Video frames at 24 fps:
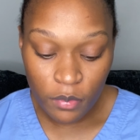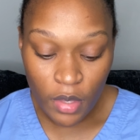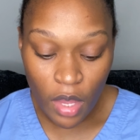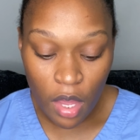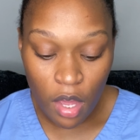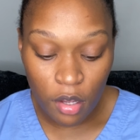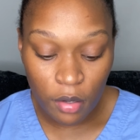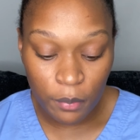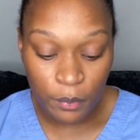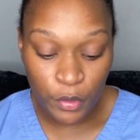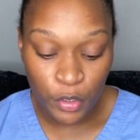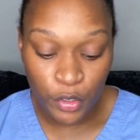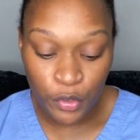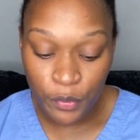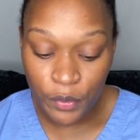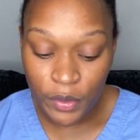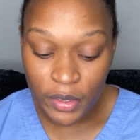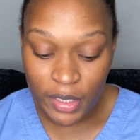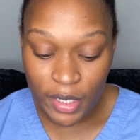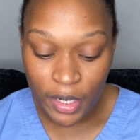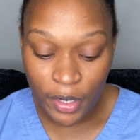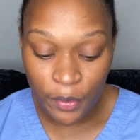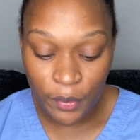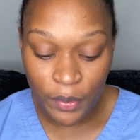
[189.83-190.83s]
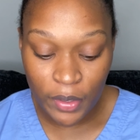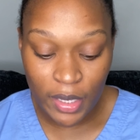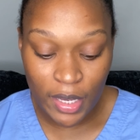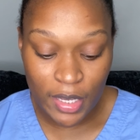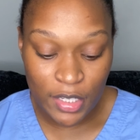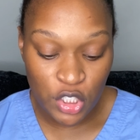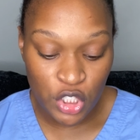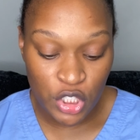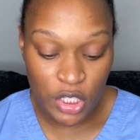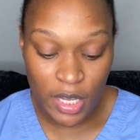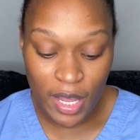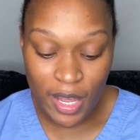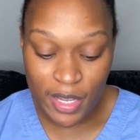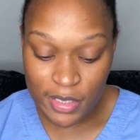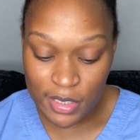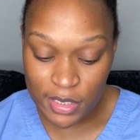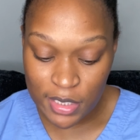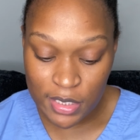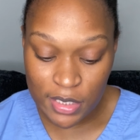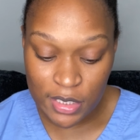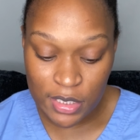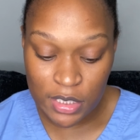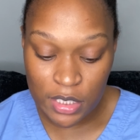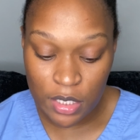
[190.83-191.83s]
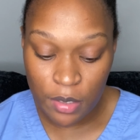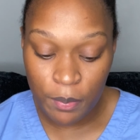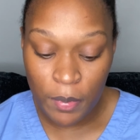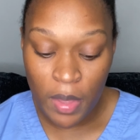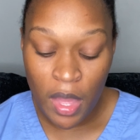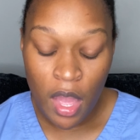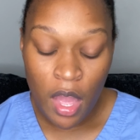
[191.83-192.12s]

Um, urinary and GI system.